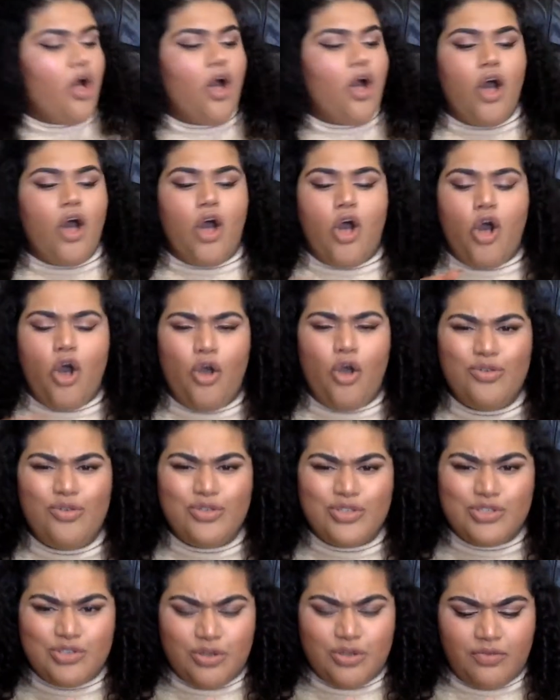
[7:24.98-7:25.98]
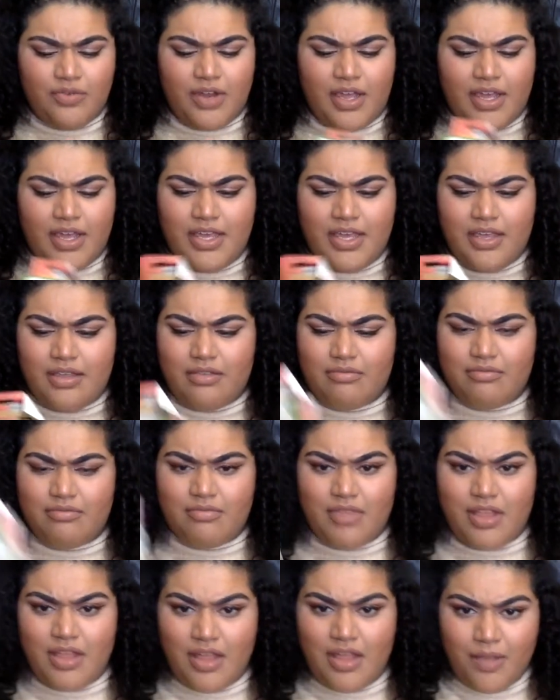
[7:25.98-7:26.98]
a host of like
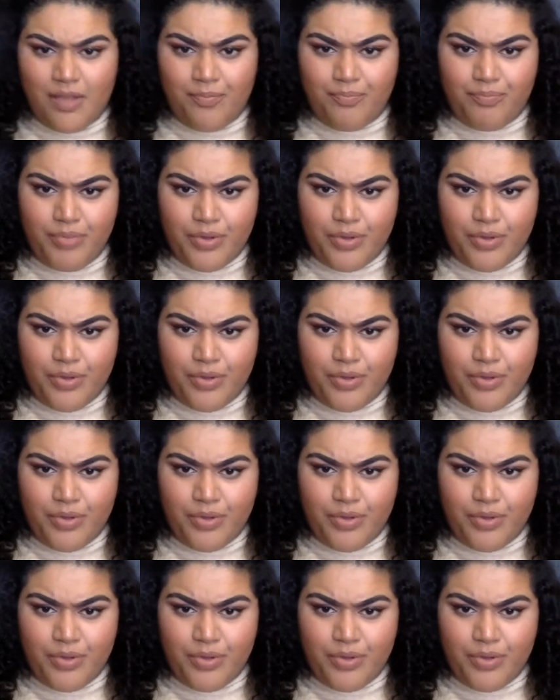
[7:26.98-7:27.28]
um,